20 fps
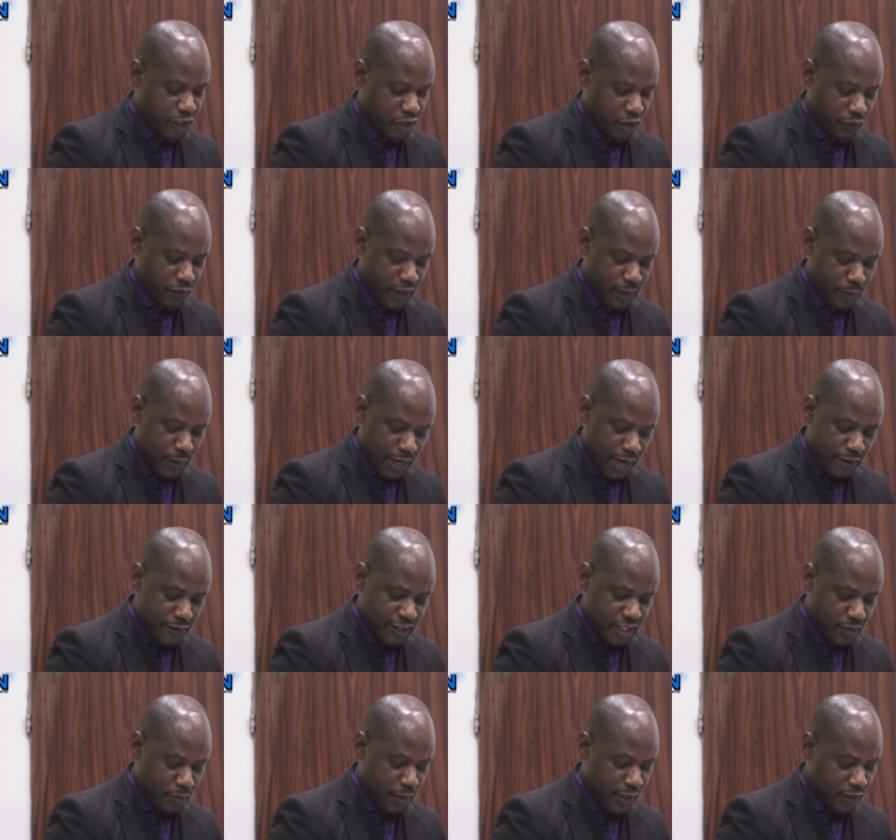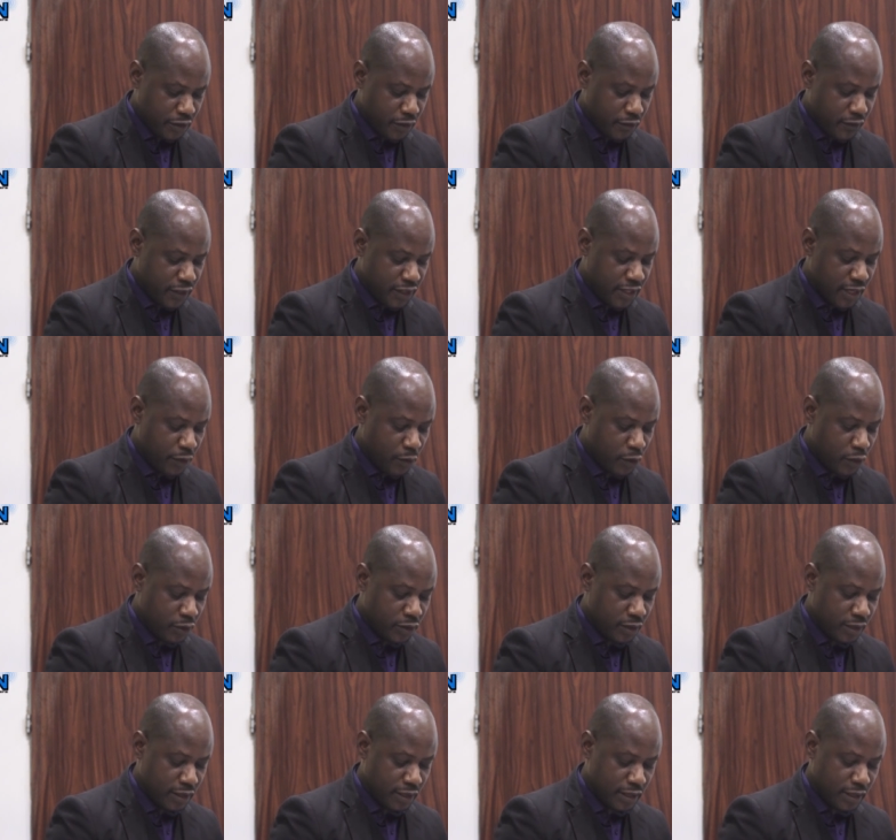Dr. Kletsaint Akor.
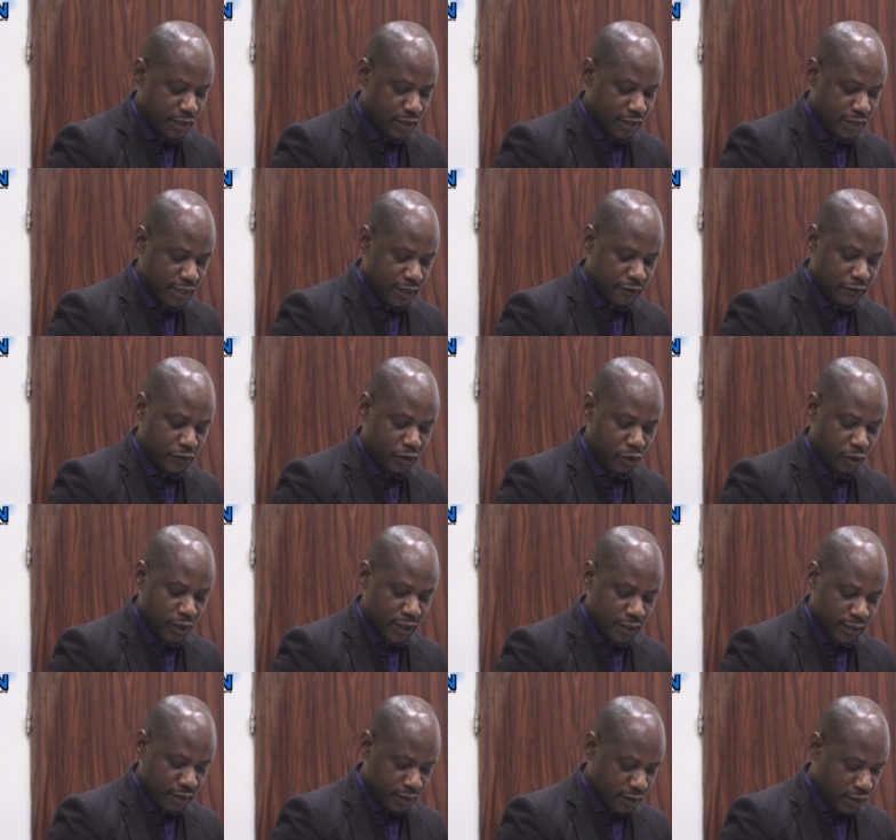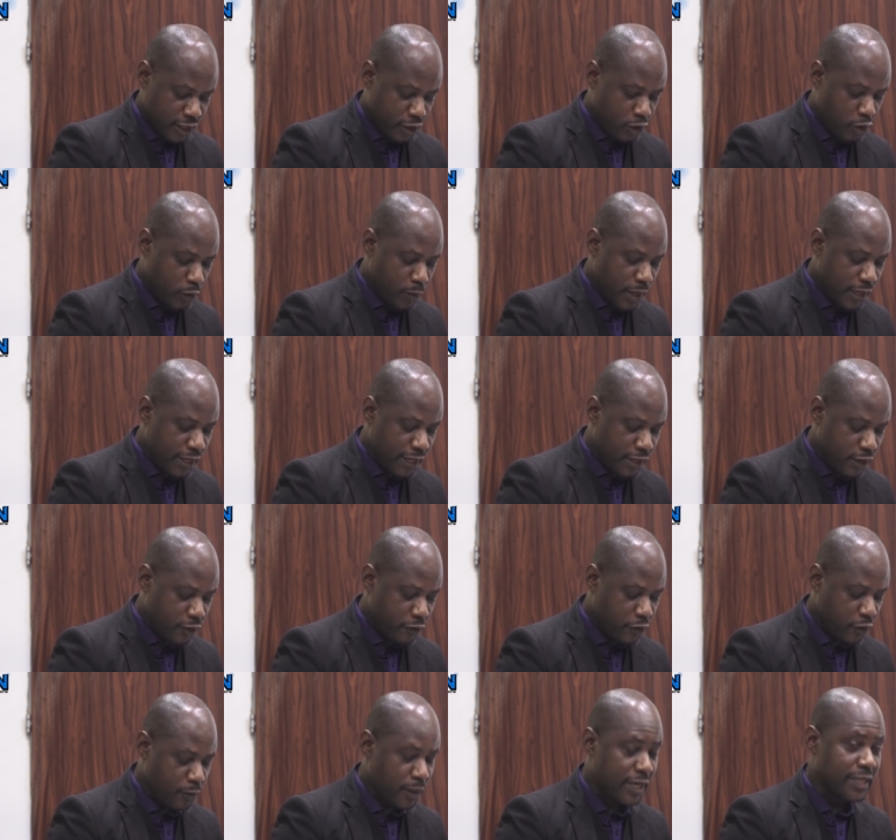The chief humanitarian
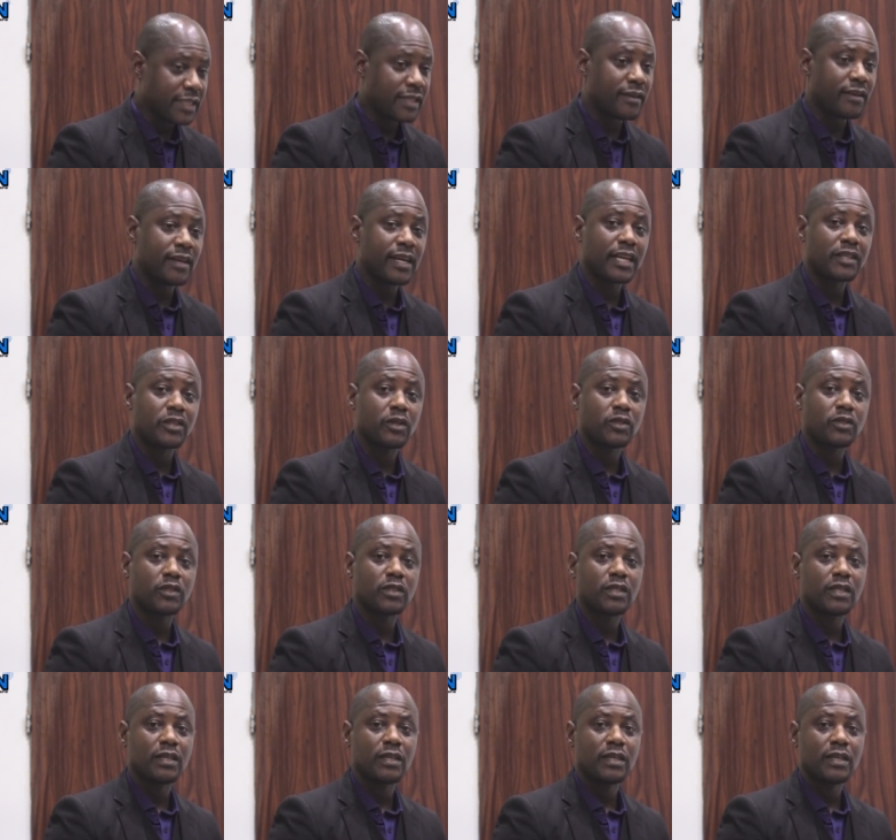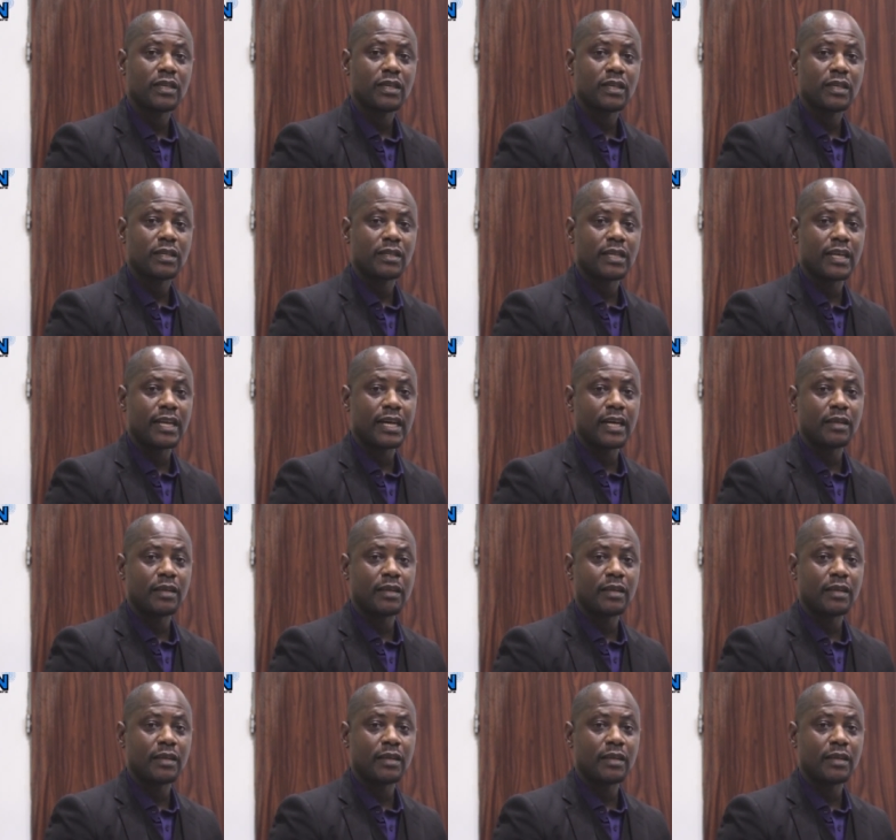officer of NIHA said